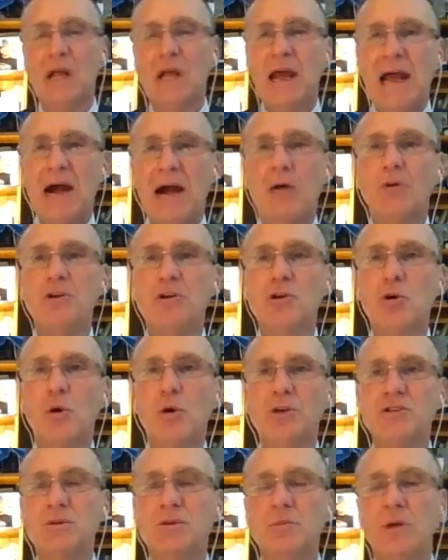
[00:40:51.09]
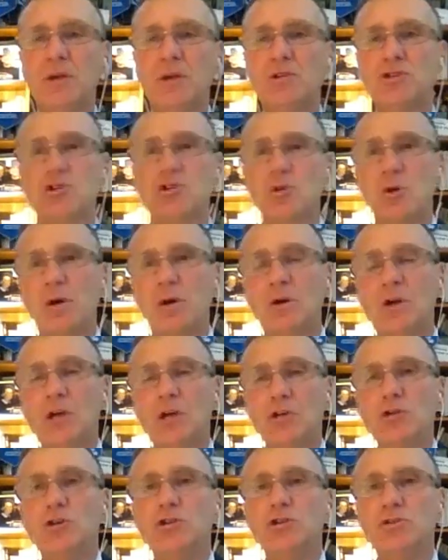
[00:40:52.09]
how are you going to ensure
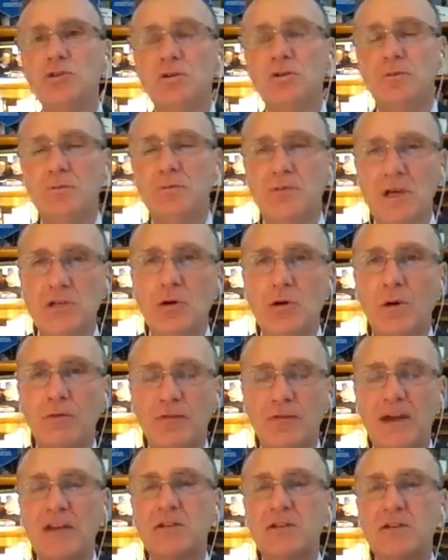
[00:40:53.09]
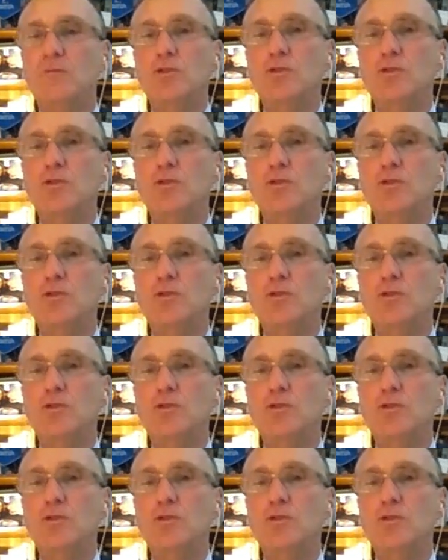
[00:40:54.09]
that you're effective?